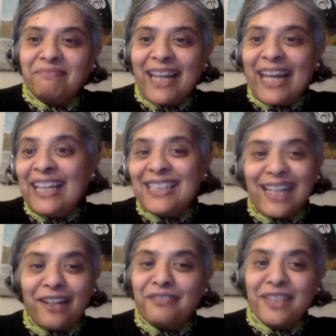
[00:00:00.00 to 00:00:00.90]
8
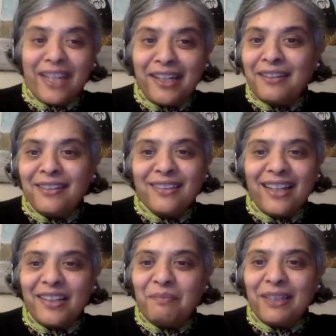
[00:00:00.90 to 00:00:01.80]
out of 10
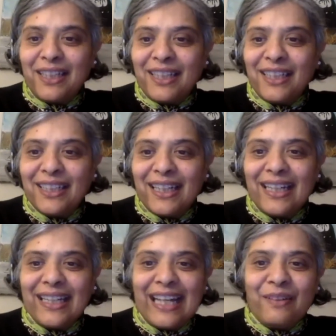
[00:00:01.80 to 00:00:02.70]
at the beginning,
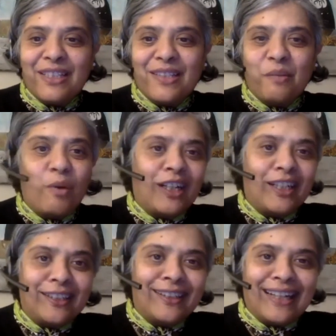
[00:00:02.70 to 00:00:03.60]
and now it's a
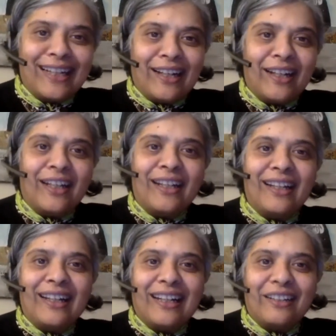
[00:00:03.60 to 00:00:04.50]
1
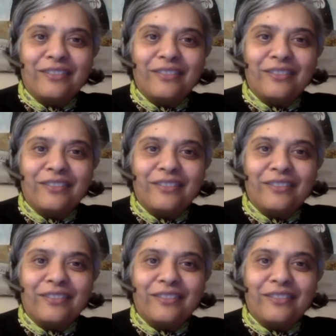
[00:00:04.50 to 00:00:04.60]
out of